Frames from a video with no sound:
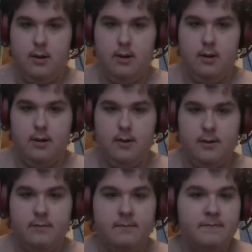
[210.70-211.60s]

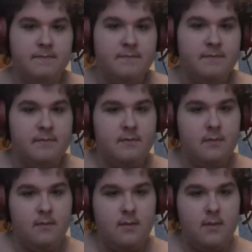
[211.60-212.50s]

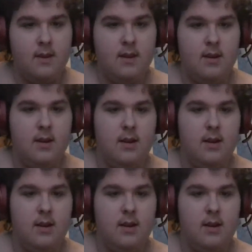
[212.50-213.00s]
(no one is talking)